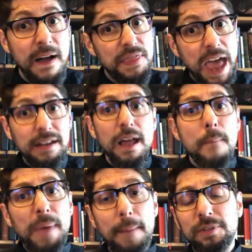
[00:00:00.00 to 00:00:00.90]
then
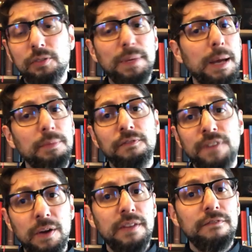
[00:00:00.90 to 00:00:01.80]
baptism becomes
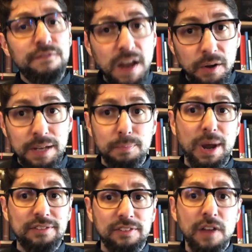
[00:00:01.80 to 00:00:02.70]
very, very
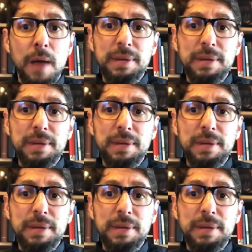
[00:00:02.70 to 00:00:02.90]
impressive